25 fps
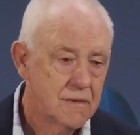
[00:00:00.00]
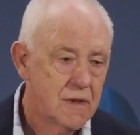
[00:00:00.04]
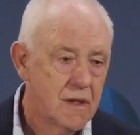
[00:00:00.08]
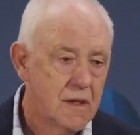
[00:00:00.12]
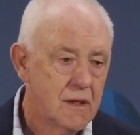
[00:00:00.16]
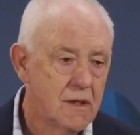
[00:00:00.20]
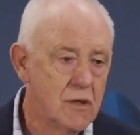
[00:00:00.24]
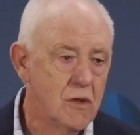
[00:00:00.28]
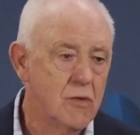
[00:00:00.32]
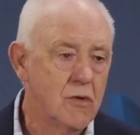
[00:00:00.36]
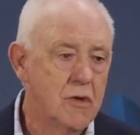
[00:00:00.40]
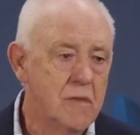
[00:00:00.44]

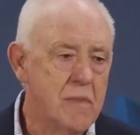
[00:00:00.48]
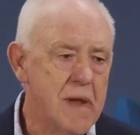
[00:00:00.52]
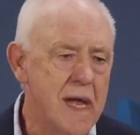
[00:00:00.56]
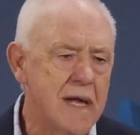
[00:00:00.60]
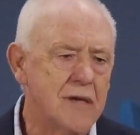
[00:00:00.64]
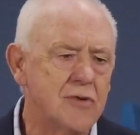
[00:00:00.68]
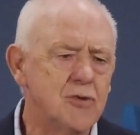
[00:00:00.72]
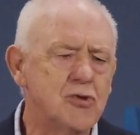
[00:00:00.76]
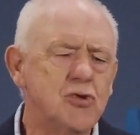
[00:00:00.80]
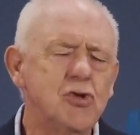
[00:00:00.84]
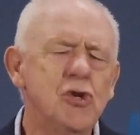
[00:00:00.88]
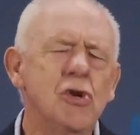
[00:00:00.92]
You would be
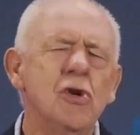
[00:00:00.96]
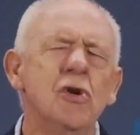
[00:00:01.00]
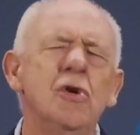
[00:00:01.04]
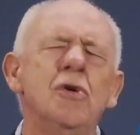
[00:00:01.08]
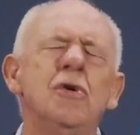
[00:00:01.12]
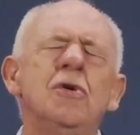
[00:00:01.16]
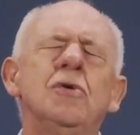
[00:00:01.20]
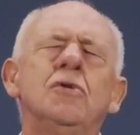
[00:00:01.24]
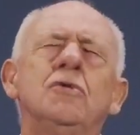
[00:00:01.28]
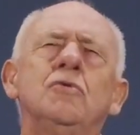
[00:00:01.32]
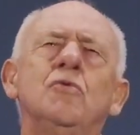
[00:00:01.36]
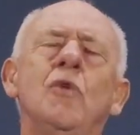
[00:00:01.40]

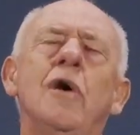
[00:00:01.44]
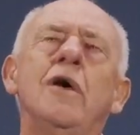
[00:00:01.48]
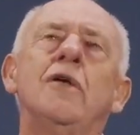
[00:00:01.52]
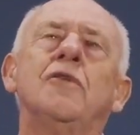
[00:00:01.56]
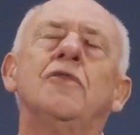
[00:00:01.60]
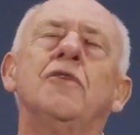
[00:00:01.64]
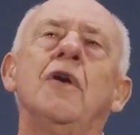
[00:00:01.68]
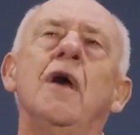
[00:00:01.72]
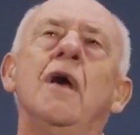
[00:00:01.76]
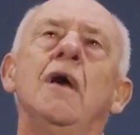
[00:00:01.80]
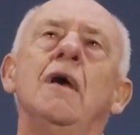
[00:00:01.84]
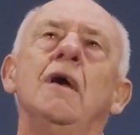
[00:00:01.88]
endued
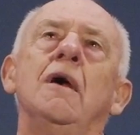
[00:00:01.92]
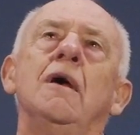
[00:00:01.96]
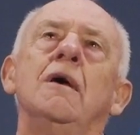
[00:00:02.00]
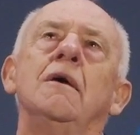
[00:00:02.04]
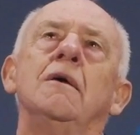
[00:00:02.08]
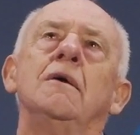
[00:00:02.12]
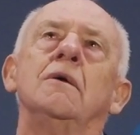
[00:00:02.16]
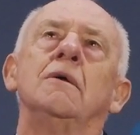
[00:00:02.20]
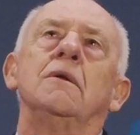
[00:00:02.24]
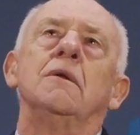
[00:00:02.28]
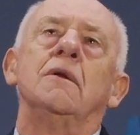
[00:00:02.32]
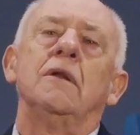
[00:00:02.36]
with
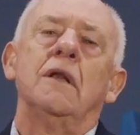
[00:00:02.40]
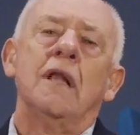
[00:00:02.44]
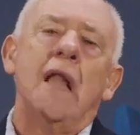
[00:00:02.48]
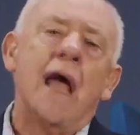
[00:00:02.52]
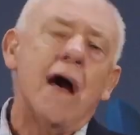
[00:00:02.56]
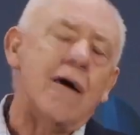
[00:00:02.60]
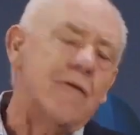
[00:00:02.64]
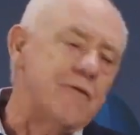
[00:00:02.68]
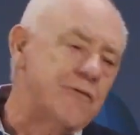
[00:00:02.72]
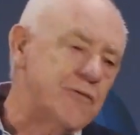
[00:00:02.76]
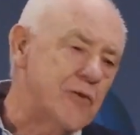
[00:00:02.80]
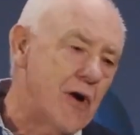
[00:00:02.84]

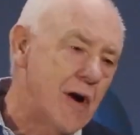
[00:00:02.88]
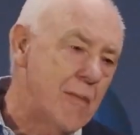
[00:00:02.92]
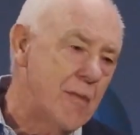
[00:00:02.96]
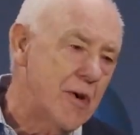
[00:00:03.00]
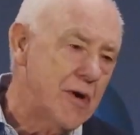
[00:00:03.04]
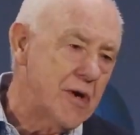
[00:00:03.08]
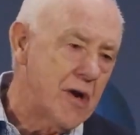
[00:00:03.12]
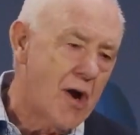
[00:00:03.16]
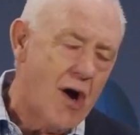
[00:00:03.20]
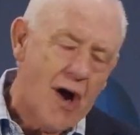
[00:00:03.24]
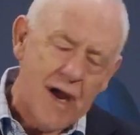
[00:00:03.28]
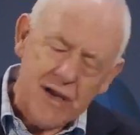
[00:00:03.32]
love from
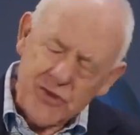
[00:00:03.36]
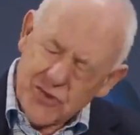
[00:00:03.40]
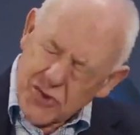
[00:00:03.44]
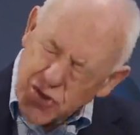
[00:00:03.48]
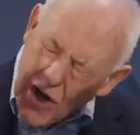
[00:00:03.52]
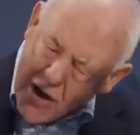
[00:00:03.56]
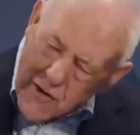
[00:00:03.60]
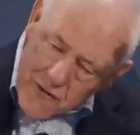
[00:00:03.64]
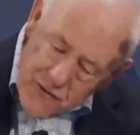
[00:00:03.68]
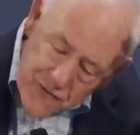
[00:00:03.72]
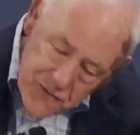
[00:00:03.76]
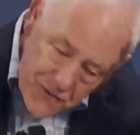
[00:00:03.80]
on high,
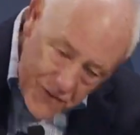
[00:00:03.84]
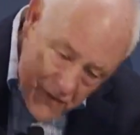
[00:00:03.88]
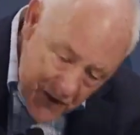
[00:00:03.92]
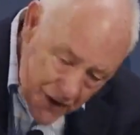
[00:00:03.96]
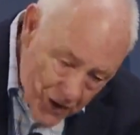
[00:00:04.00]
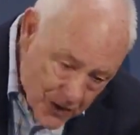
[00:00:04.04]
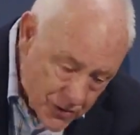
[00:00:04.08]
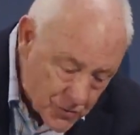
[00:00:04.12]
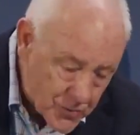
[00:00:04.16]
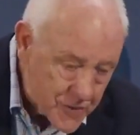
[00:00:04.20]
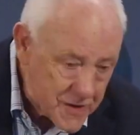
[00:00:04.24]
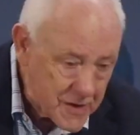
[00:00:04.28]
so
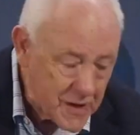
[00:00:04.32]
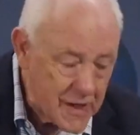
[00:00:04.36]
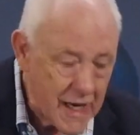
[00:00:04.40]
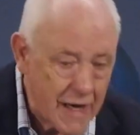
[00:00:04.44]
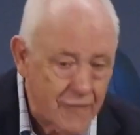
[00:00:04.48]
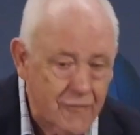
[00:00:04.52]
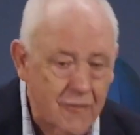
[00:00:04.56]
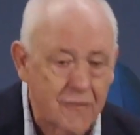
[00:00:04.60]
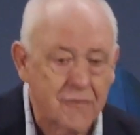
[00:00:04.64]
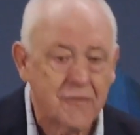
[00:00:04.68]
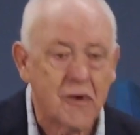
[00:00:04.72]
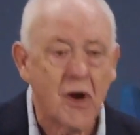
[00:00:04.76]
filled with the
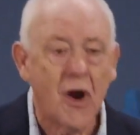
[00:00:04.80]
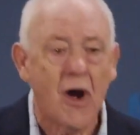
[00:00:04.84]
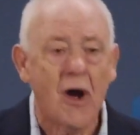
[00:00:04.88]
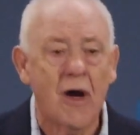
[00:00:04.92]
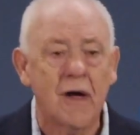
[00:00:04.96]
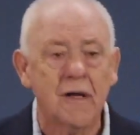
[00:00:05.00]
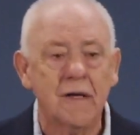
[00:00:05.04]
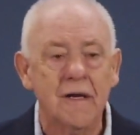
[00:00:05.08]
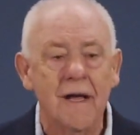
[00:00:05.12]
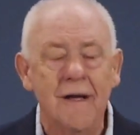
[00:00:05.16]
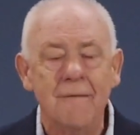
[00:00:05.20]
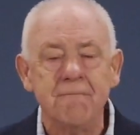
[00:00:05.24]
love of
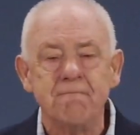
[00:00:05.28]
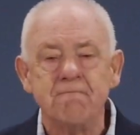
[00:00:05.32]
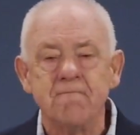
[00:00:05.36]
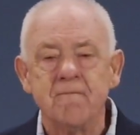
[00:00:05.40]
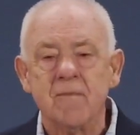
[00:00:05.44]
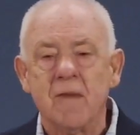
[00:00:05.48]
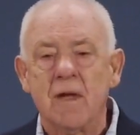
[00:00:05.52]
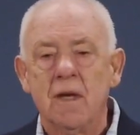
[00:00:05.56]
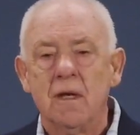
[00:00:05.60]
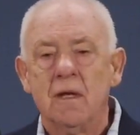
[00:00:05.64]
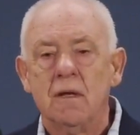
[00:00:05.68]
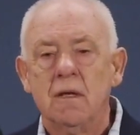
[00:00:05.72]
God,
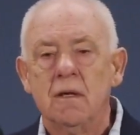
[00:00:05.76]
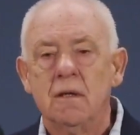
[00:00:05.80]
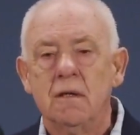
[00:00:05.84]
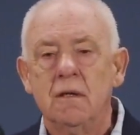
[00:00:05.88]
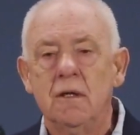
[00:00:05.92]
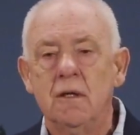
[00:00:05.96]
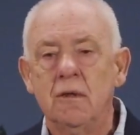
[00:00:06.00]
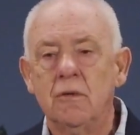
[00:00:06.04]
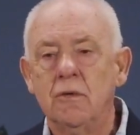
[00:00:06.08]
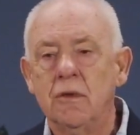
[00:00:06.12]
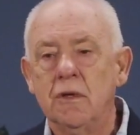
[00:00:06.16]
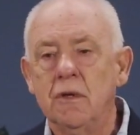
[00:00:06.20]

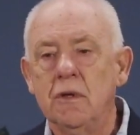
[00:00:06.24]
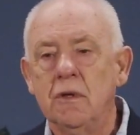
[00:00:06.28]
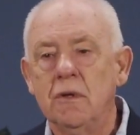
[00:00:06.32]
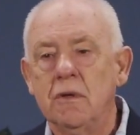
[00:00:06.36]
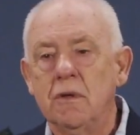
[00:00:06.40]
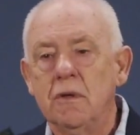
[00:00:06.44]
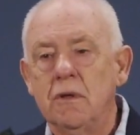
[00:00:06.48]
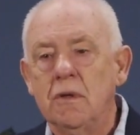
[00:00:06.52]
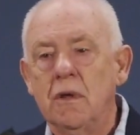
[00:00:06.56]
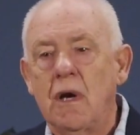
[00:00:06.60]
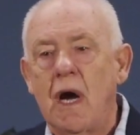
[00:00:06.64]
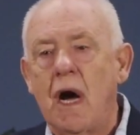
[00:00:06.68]

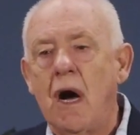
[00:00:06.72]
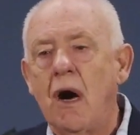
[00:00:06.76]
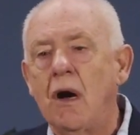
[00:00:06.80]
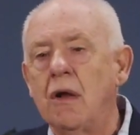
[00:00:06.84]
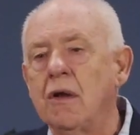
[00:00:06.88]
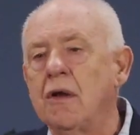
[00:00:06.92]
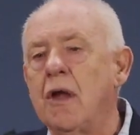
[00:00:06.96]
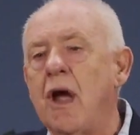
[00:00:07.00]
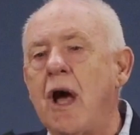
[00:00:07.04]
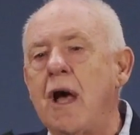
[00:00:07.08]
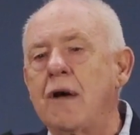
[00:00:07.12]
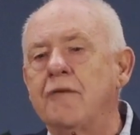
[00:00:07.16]
your
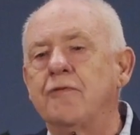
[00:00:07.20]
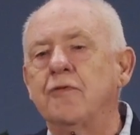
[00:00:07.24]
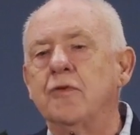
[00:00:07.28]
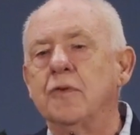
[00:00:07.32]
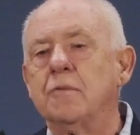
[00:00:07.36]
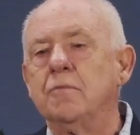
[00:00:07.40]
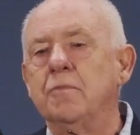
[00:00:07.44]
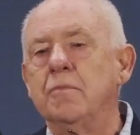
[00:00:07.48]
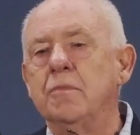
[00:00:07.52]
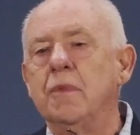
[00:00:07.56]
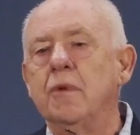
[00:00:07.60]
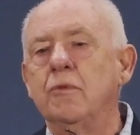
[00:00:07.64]
whole life
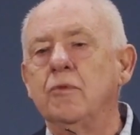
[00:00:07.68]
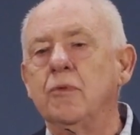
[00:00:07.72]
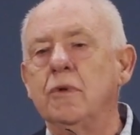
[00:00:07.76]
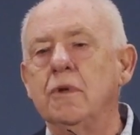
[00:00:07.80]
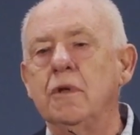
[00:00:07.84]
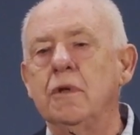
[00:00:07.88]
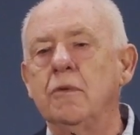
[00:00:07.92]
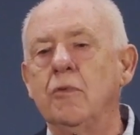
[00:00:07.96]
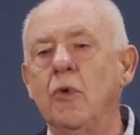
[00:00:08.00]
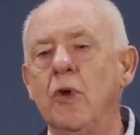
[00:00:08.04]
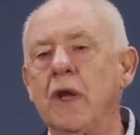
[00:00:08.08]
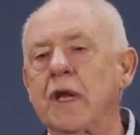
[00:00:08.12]
would,
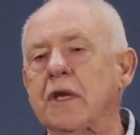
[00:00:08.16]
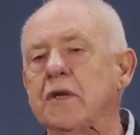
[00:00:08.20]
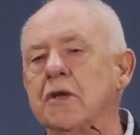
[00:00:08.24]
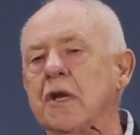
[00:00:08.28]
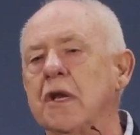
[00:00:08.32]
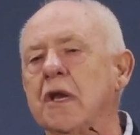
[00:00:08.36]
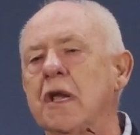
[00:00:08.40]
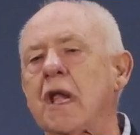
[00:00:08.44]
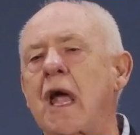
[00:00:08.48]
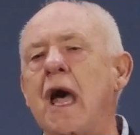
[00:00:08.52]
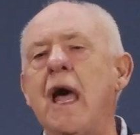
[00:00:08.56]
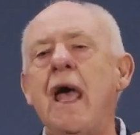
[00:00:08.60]
you're willing to
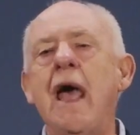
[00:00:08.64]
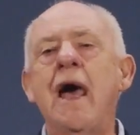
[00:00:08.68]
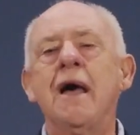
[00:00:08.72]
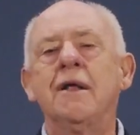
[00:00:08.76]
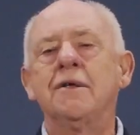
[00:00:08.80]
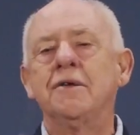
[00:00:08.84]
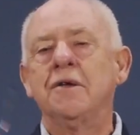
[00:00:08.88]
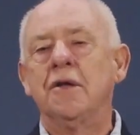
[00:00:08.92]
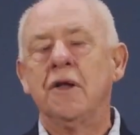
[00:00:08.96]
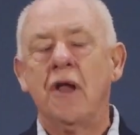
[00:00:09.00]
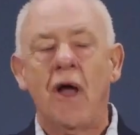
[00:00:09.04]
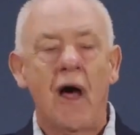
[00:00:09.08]
lay
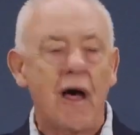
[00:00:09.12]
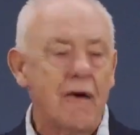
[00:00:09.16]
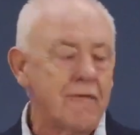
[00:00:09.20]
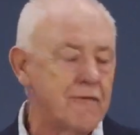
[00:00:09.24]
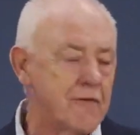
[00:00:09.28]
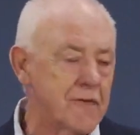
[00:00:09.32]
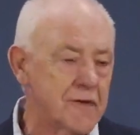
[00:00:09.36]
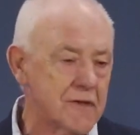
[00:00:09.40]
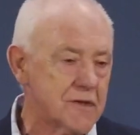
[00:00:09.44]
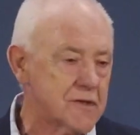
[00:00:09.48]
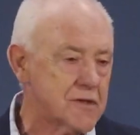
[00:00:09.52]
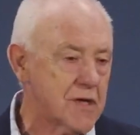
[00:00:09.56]
out your life
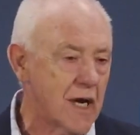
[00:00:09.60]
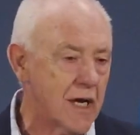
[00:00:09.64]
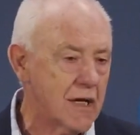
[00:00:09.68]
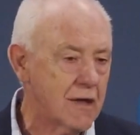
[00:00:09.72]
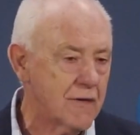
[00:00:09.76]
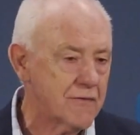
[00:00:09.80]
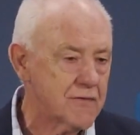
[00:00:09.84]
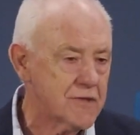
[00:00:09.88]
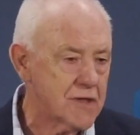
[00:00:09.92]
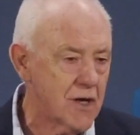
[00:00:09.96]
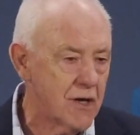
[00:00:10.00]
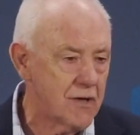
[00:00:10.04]
for the sake
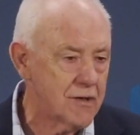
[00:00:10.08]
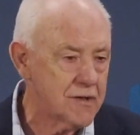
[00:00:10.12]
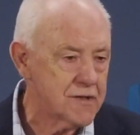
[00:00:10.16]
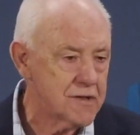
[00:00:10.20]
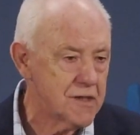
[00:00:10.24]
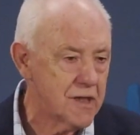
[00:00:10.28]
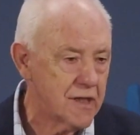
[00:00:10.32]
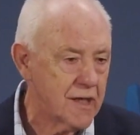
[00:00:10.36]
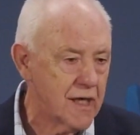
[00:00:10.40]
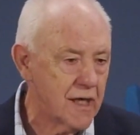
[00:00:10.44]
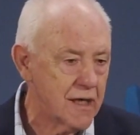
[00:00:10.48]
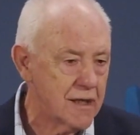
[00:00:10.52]
of souls
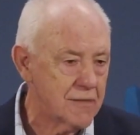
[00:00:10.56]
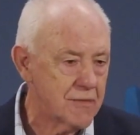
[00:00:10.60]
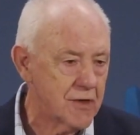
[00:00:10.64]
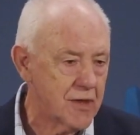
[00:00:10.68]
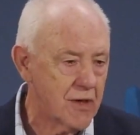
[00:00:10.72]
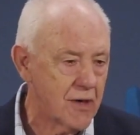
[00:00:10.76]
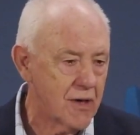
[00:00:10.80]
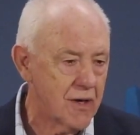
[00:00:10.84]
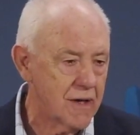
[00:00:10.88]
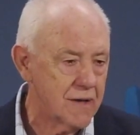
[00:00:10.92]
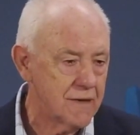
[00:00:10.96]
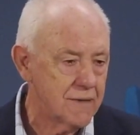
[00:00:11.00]
in the kingdom of
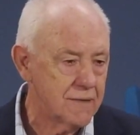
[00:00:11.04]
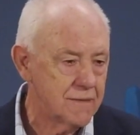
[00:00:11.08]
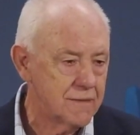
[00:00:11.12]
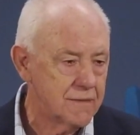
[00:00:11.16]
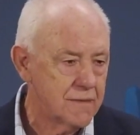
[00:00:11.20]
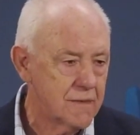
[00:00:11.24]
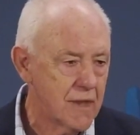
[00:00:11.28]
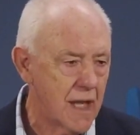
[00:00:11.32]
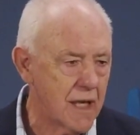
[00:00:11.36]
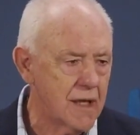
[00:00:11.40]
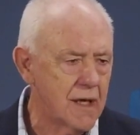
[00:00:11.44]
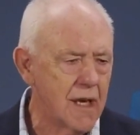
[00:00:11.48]
God
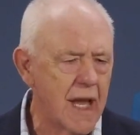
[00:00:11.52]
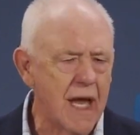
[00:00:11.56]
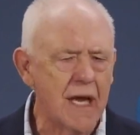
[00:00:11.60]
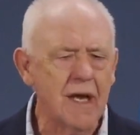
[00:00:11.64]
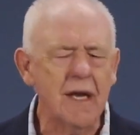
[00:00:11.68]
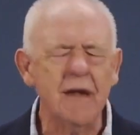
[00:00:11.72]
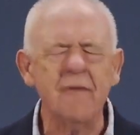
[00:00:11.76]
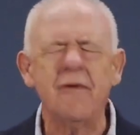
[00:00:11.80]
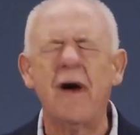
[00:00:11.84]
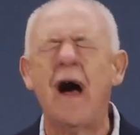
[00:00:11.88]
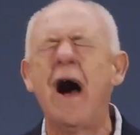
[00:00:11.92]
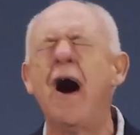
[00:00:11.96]
and
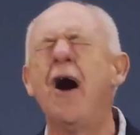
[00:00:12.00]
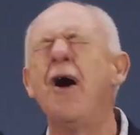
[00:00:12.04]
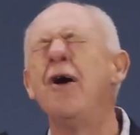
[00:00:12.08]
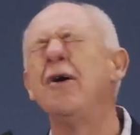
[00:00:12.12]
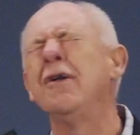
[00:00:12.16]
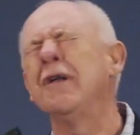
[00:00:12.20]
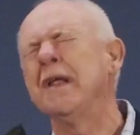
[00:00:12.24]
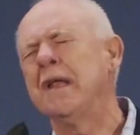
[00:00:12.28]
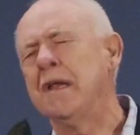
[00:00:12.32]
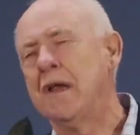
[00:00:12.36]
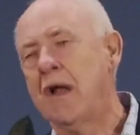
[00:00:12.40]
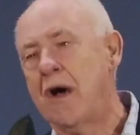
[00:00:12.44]
live
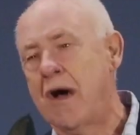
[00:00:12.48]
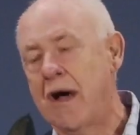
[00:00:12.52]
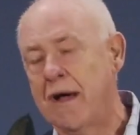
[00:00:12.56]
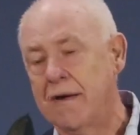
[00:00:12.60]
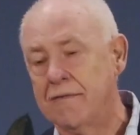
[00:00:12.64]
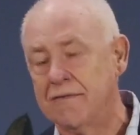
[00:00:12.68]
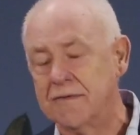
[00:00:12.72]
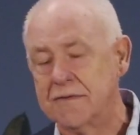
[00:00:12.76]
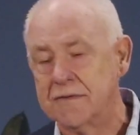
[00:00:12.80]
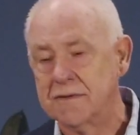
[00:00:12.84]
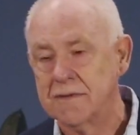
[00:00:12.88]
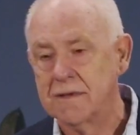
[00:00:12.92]
holy
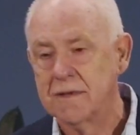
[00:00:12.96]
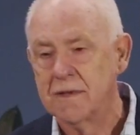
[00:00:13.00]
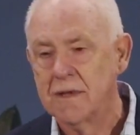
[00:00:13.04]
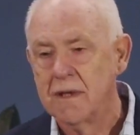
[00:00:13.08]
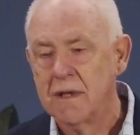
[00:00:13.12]
lives.